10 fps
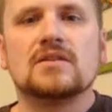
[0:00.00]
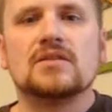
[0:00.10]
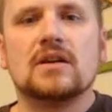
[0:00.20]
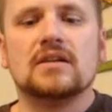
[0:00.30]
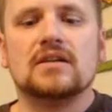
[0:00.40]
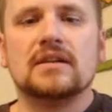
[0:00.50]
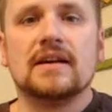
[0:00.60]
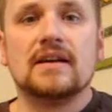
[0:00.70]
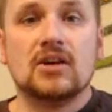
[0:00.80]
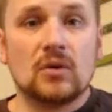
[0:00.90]
So I'm going to
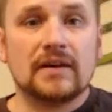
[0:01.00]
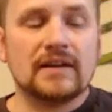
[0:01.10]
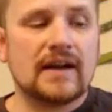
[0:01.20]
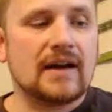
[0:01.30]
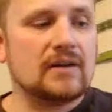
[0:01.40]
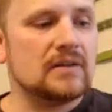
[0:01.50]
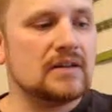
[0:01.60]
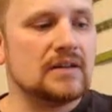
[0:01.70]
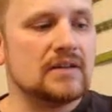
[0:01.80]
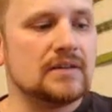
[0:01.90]
get going
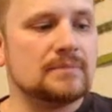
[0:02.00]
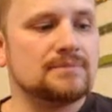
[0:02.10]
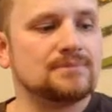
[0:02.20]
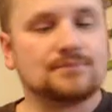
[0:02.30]
now.